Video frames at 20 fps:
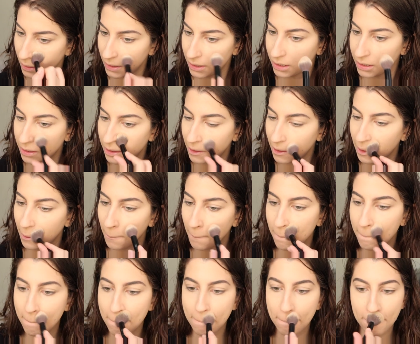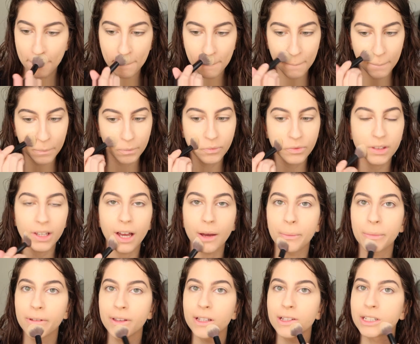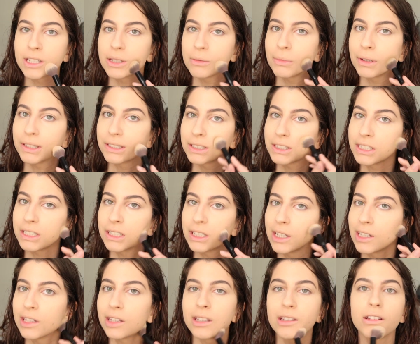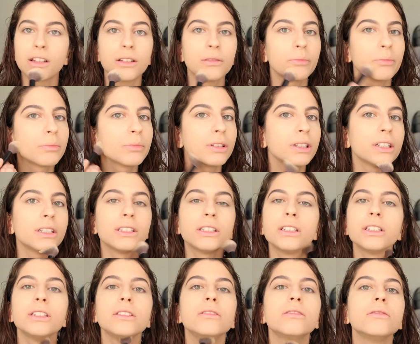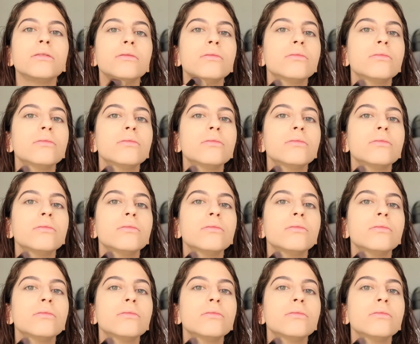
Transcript: I like to like dab it into my skin and then blend it.